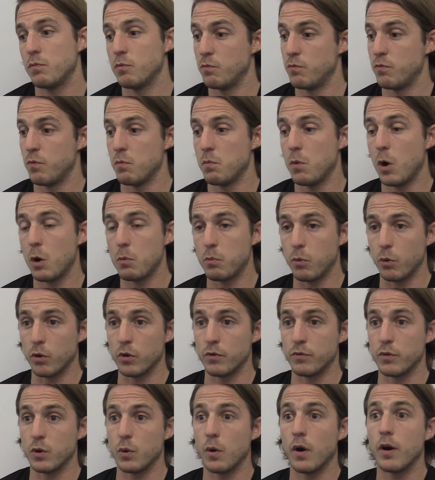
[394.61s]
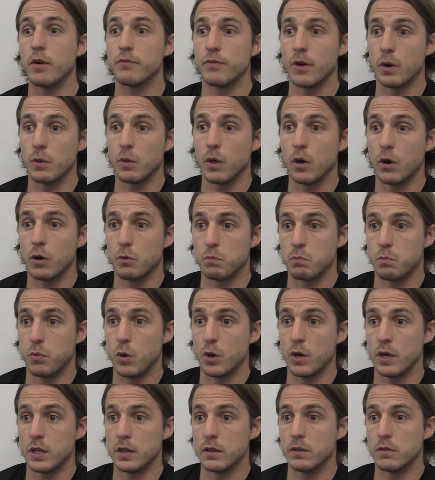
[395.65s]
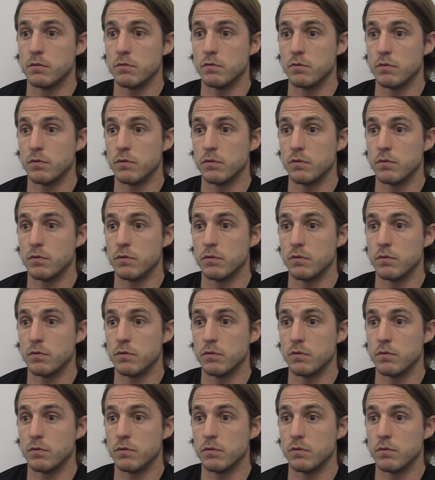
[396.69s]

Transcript: from my point of view, I felt that I'd put in,